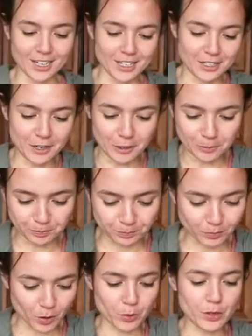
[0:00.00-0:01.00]
So
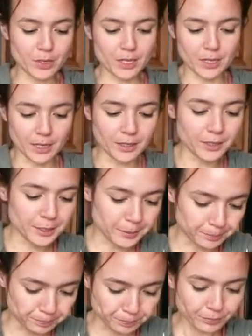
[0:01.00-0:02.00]
we're using these.
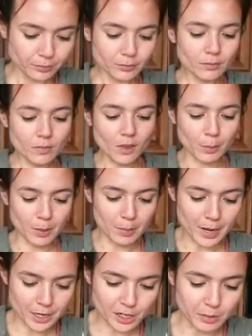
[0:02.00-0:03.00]
I'm gonna
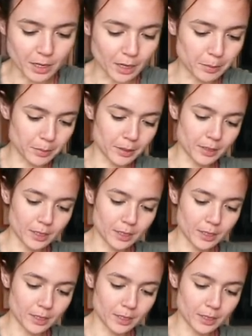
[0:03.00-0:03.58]
mash them up.